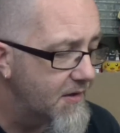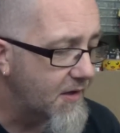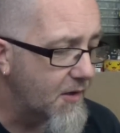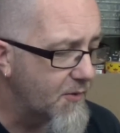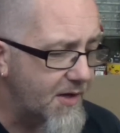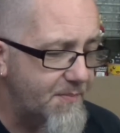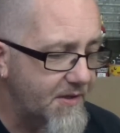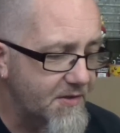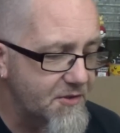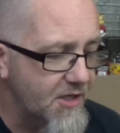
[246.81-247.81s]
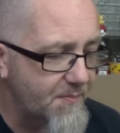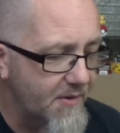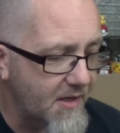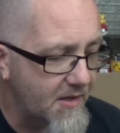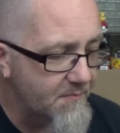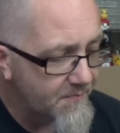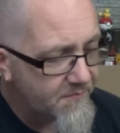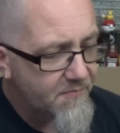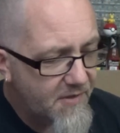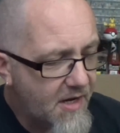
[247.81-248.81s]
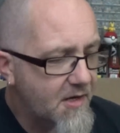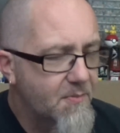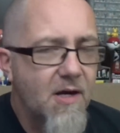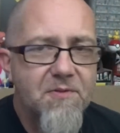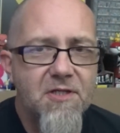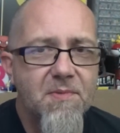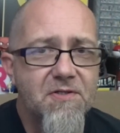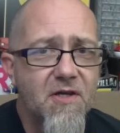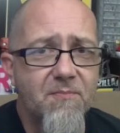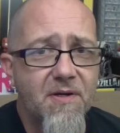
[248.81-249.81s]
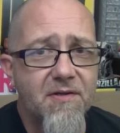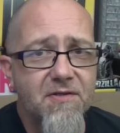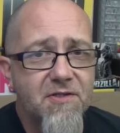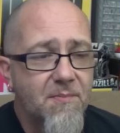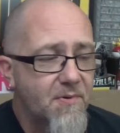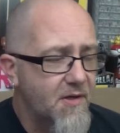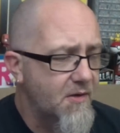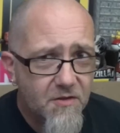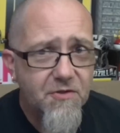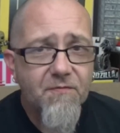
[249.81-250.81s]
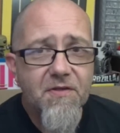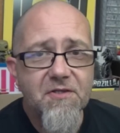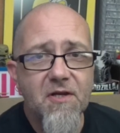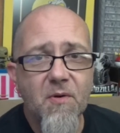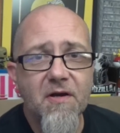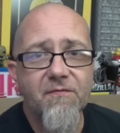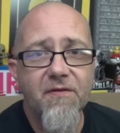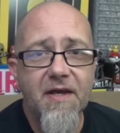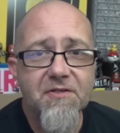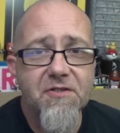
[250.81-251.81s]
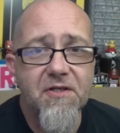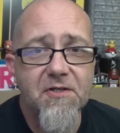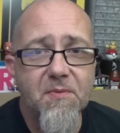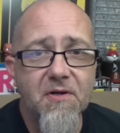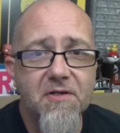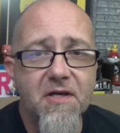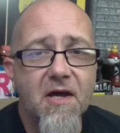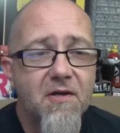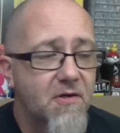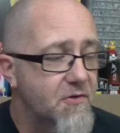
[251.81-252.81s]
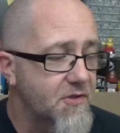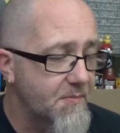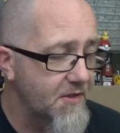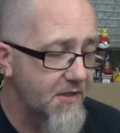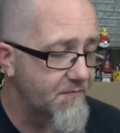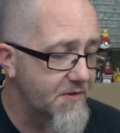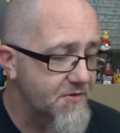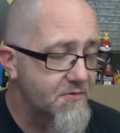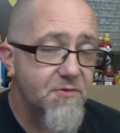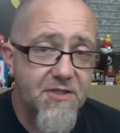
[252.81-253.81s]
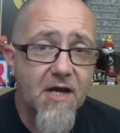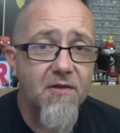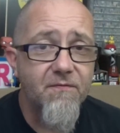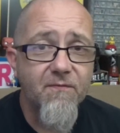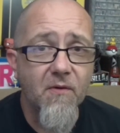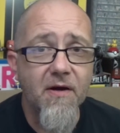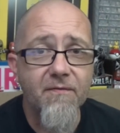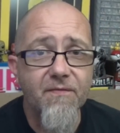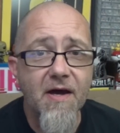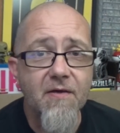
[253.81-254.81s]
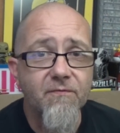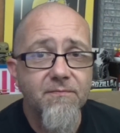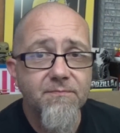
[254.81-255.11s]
Uh, would I pick this up again? Yeah, I could probably see myself picking this up again. So for the Tijuana Flats Cheeseburger Tacos, I'm going to give this solid 4 out of 5.